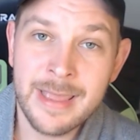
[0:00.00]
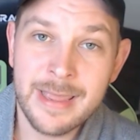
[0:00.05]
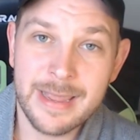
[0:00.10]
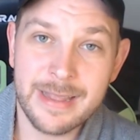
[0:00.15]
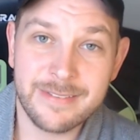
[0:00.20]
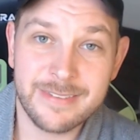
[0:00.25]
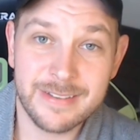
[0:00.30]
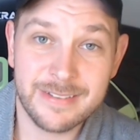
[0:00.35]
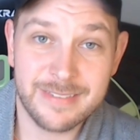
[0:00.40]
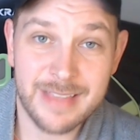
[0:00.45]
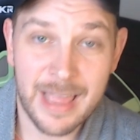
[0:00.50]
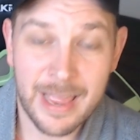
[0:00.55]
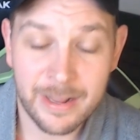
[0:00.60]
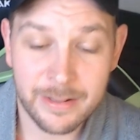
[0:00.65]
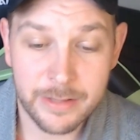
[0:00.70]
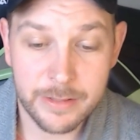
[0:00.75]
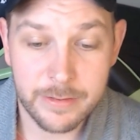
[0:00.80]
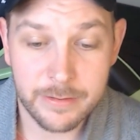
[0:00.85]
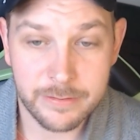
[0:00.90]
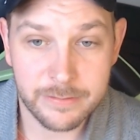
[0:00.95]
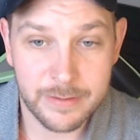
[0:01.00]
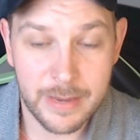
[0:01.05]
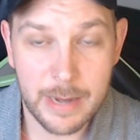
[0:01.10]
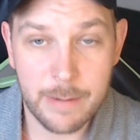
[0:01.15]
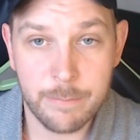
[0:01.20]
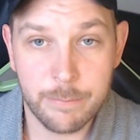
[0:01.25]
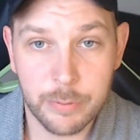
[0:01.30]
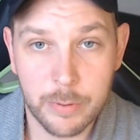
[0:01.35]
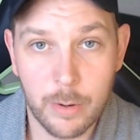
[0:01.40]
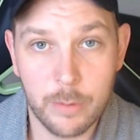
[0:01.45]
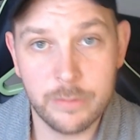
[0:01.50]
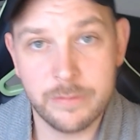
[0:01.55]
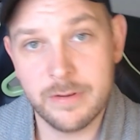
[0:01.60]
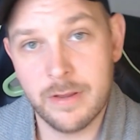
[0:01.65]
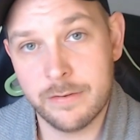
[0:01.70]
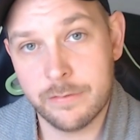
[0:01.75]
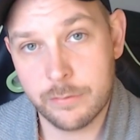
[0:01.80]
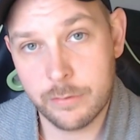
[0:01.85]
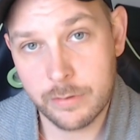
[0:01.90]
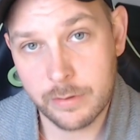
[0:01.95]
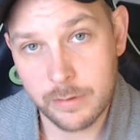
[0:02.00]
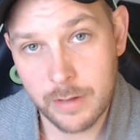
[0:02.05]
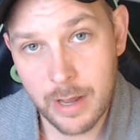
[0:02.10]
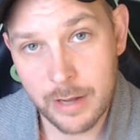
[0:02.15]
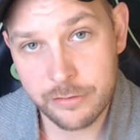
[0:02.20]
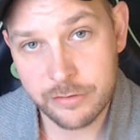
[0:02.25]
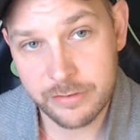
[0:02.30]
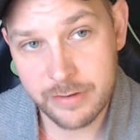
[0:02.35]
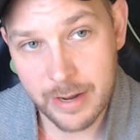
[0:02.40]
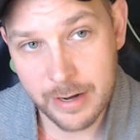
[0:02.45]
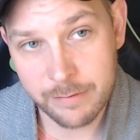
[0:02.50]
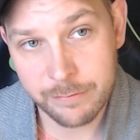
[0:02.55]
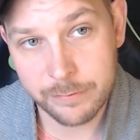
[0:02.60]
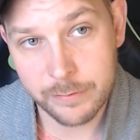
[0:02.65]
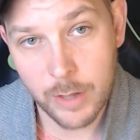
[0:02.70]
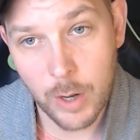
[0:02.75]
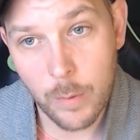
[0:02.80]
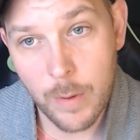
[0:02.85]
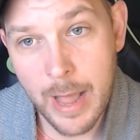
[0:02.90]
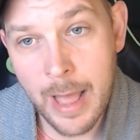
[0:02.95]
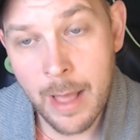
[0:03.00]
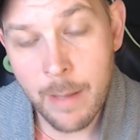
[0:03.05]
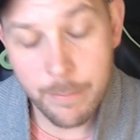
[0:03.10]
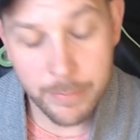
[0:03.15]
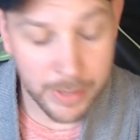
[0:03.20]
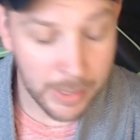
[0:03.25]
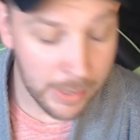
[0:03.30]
It's exactly the same process through the Logitech Flow app.